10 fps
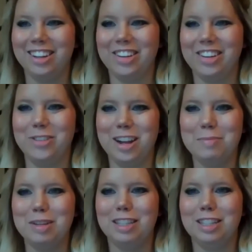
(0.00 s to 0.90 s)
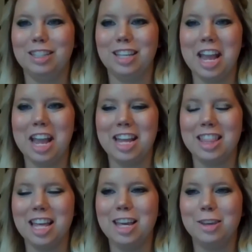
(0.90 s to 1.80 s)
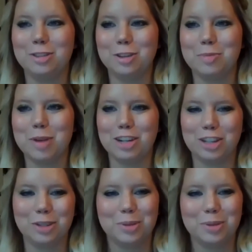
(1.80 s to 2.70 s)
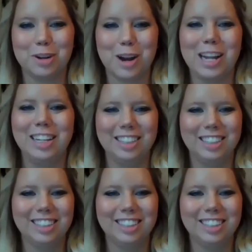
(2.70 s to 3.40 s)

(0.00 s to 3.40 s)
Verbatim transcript: All right, Miss Kati, thank you so much. This was yeah. Great. Thanks